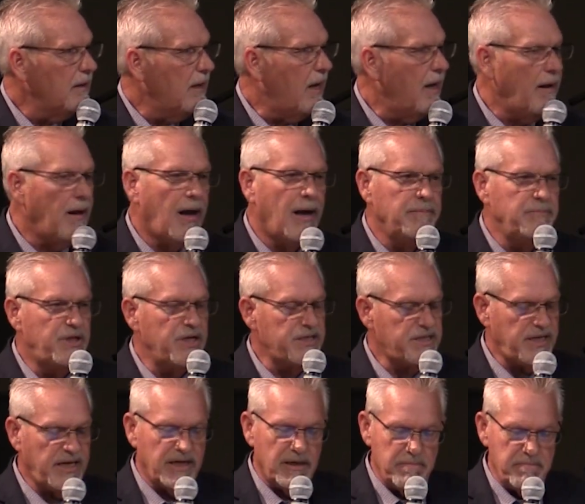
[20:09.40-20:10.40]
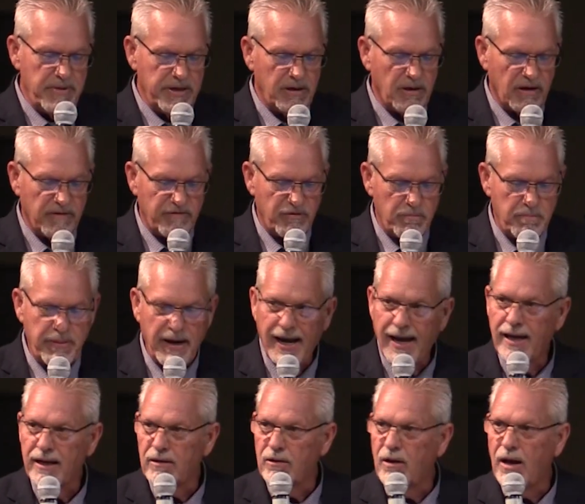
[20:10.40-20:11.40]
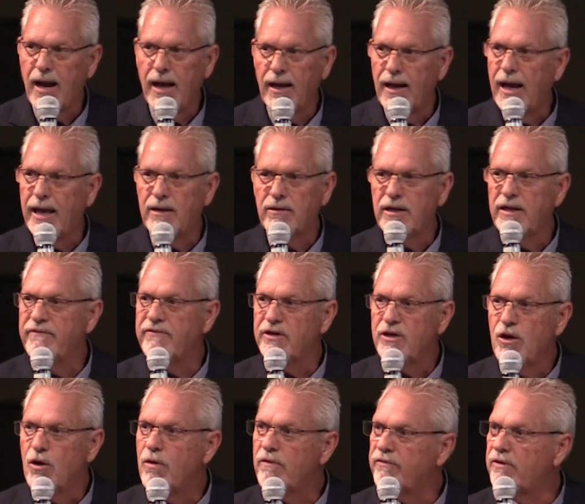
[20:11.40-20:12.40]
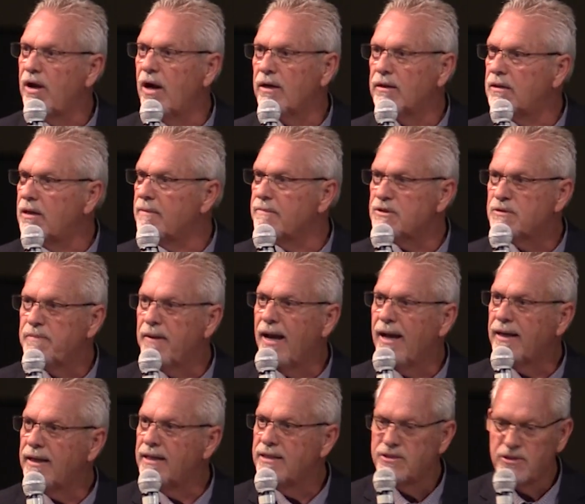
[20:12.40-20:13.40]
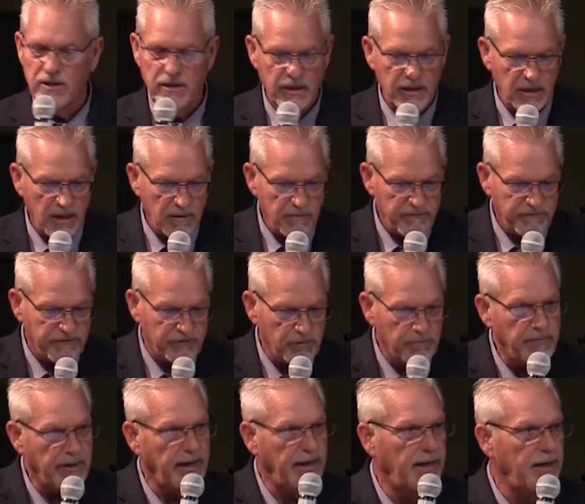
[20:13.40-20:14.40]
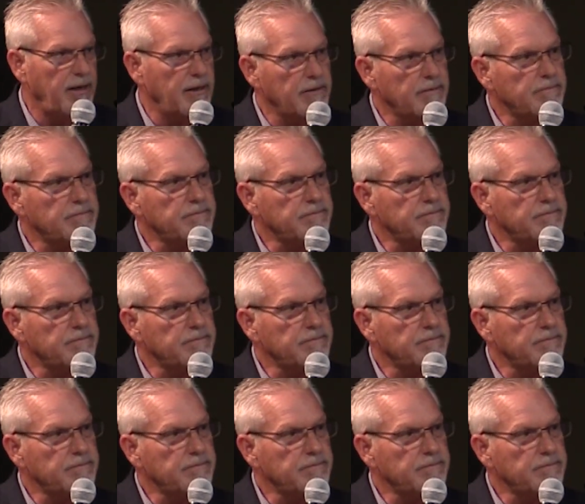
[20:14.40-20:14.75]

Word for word: I'm just in the middle of a battle. I don't even know if God comes back. He's going to come for me.